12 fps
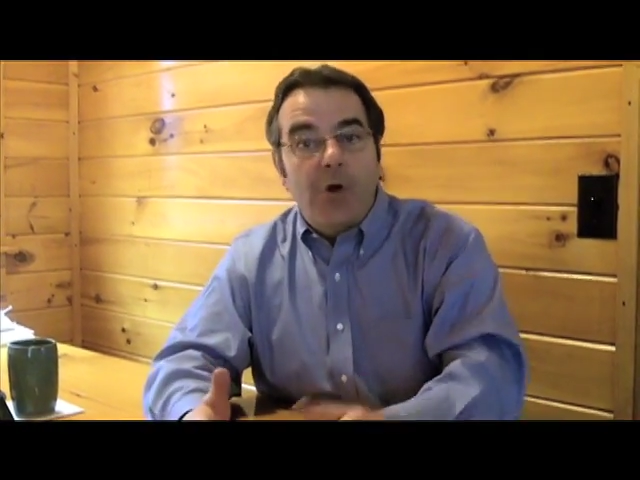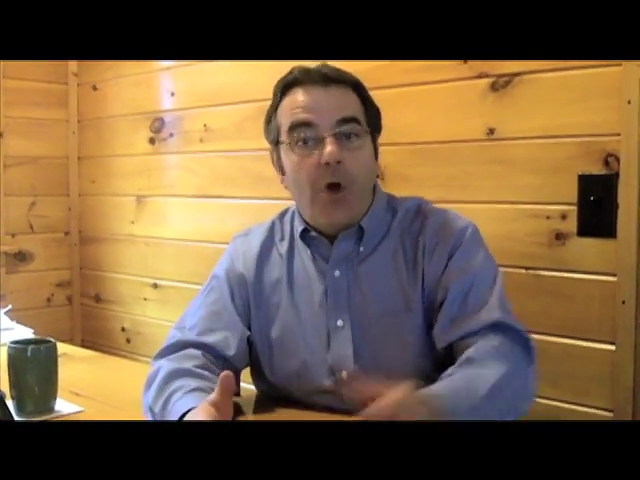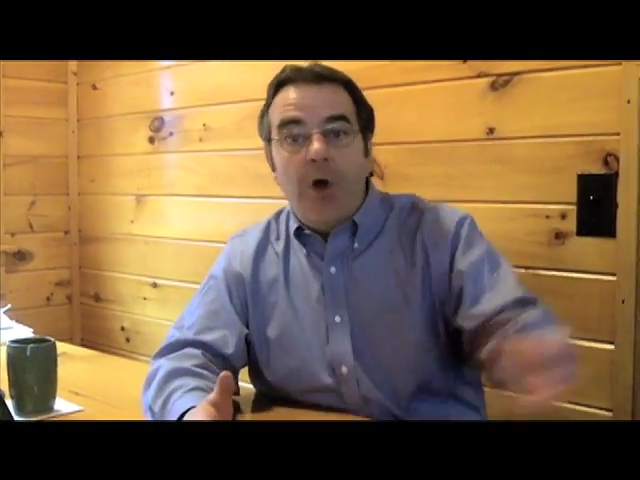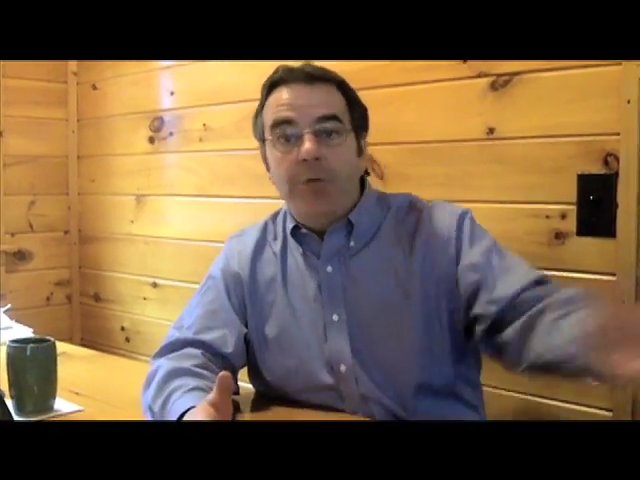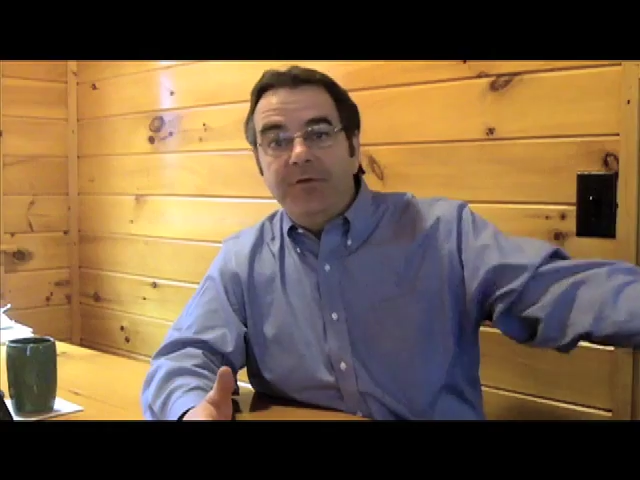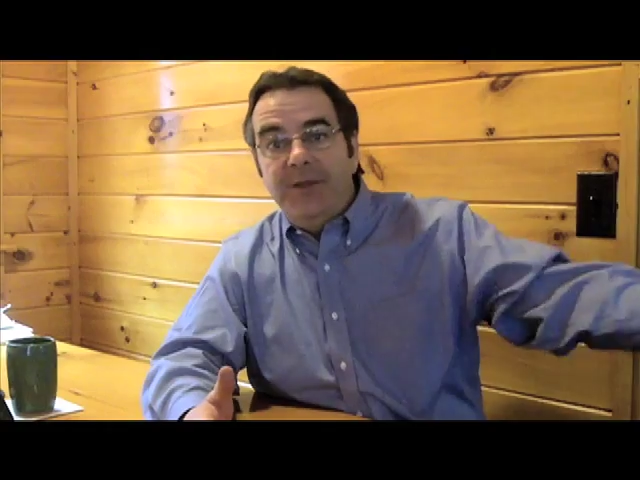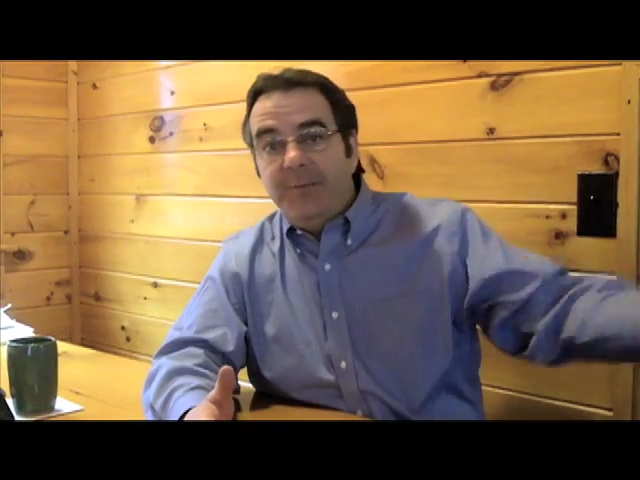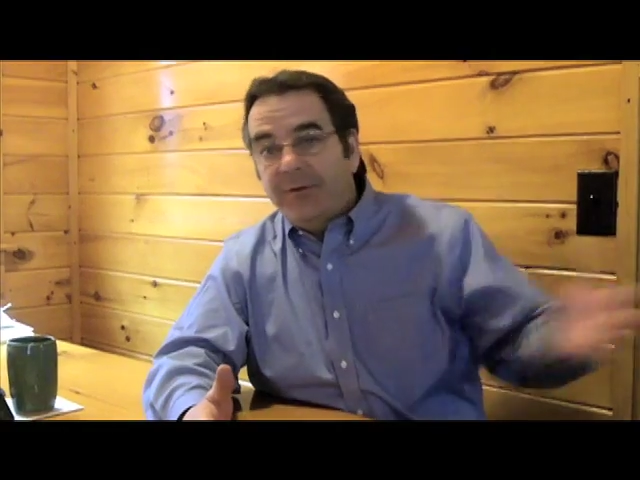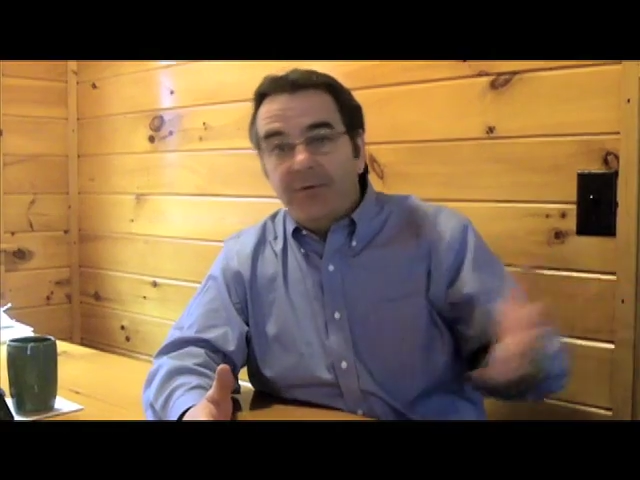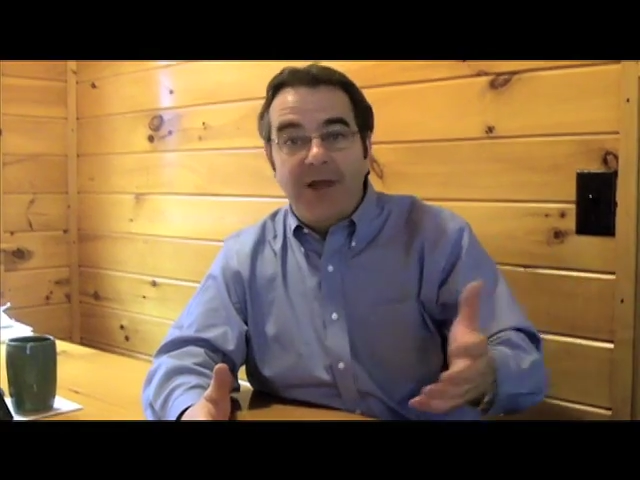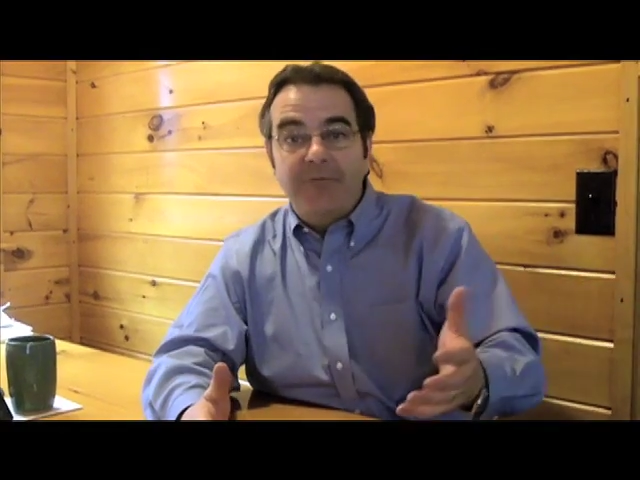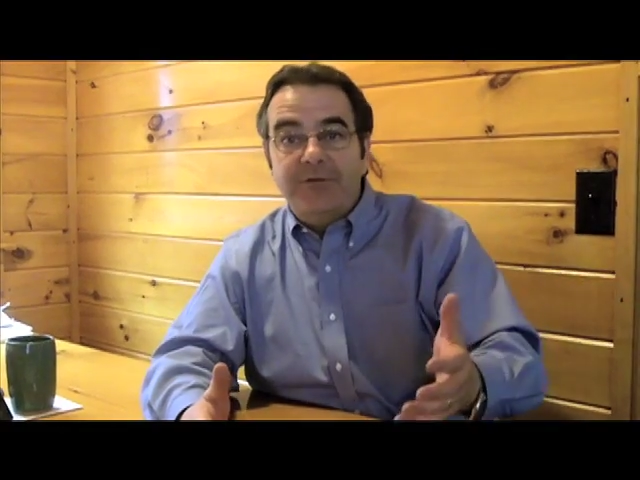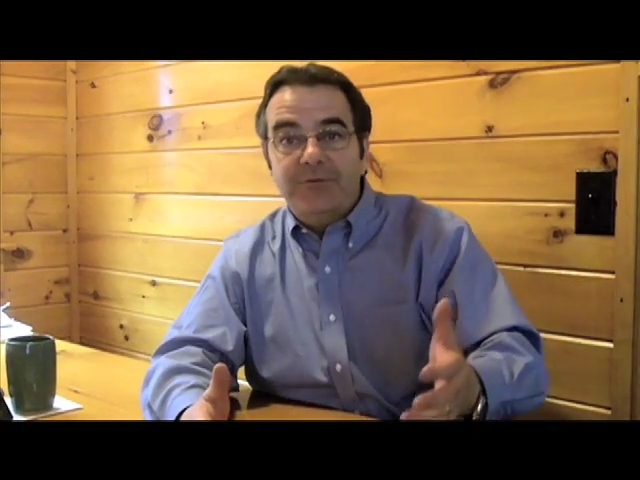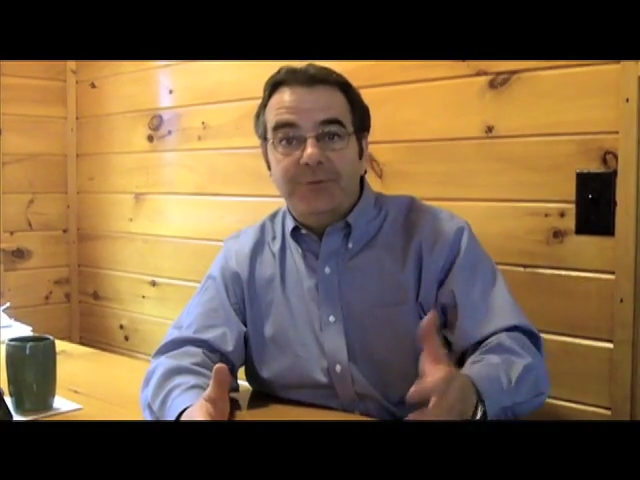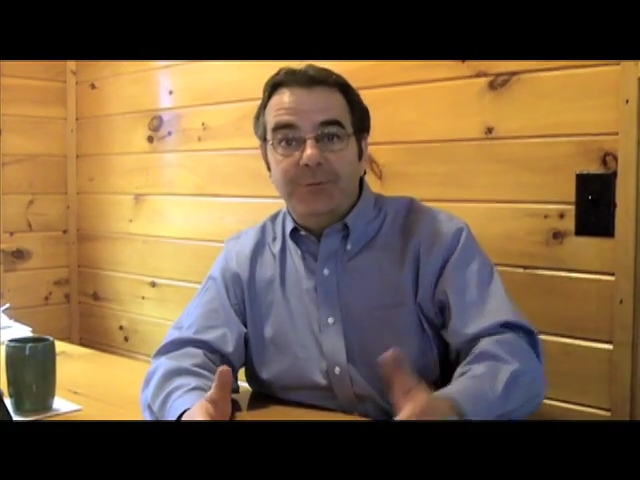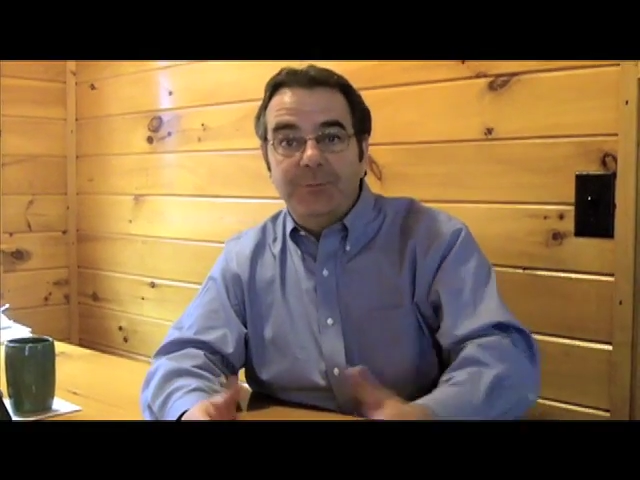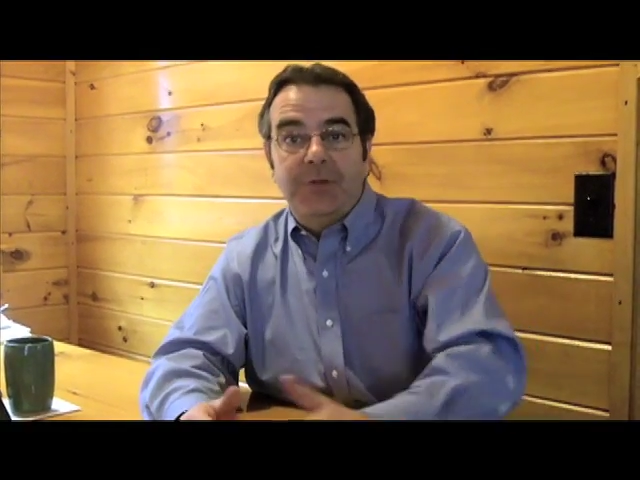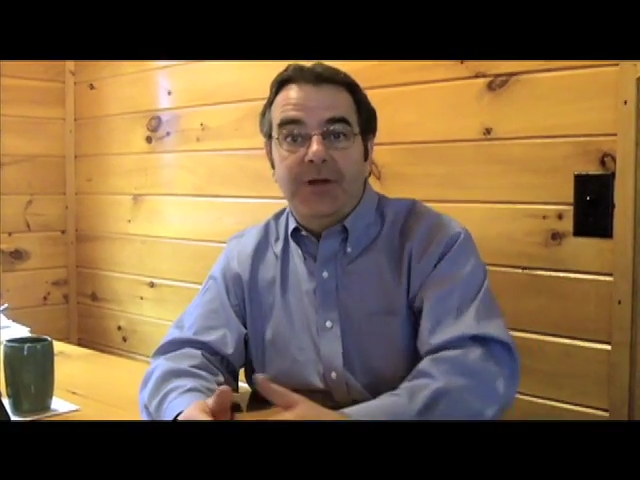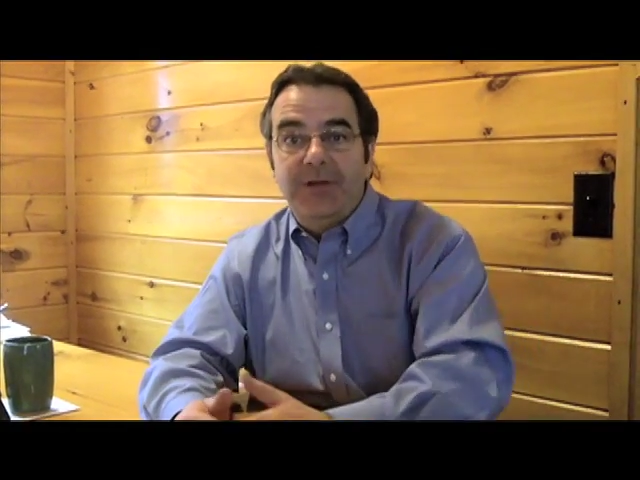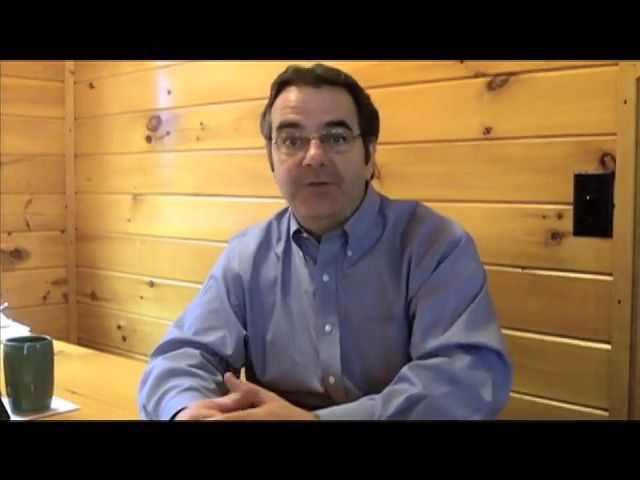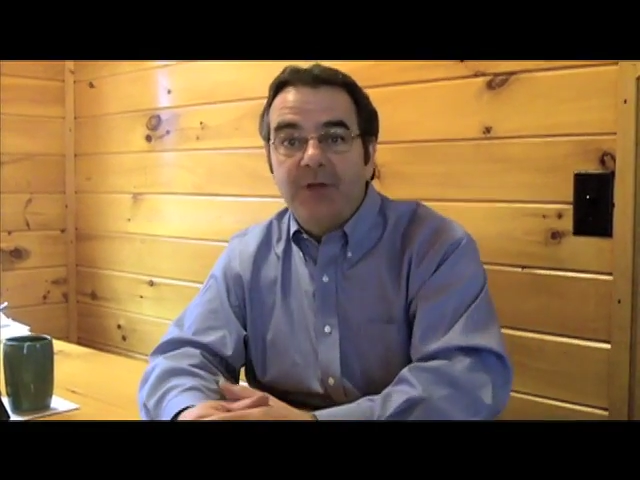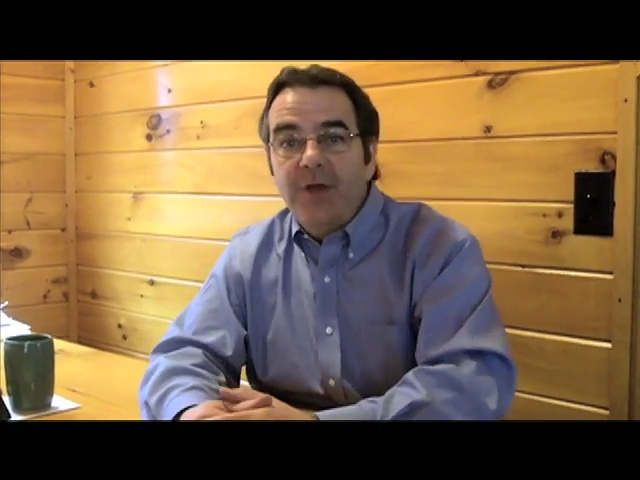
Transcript: All the demographics are in place